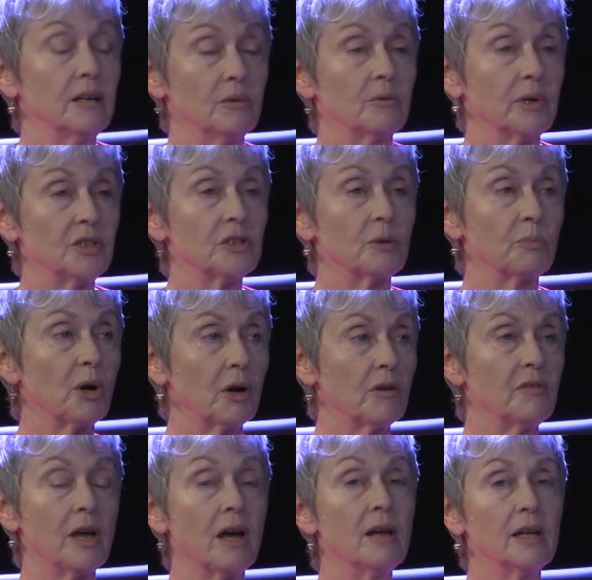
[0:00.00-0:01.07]
Rents are part
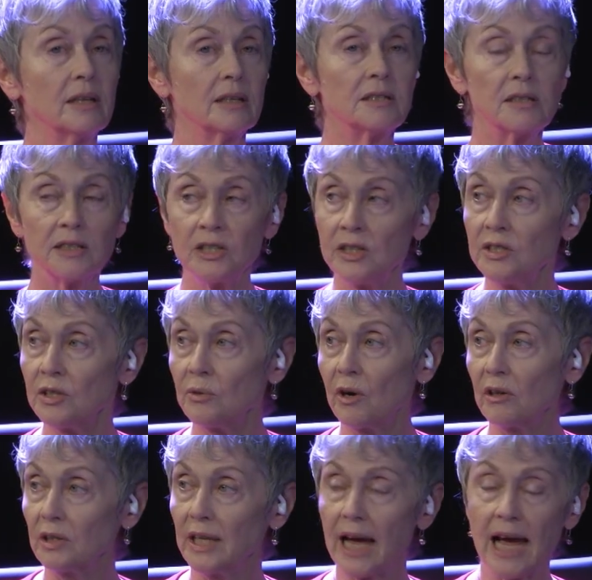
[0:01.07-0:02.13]
of it. Let's listen to
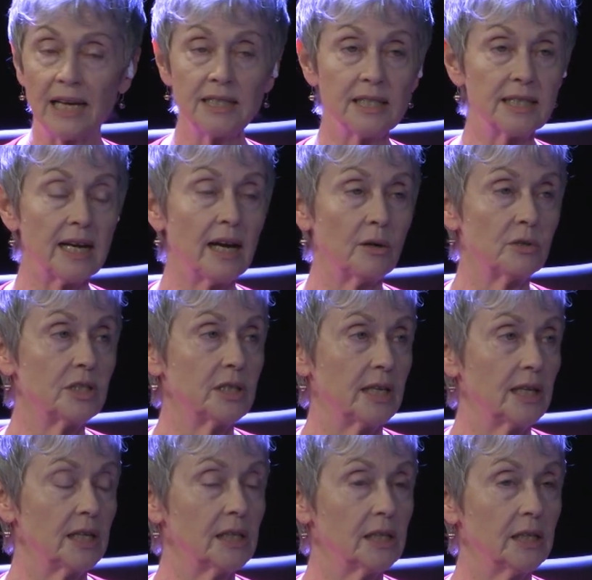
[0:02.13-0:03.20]
our last
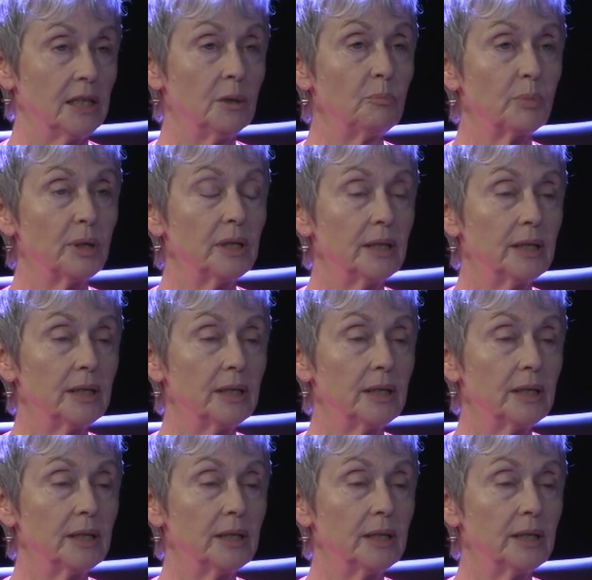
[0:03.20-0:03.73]
housing clip.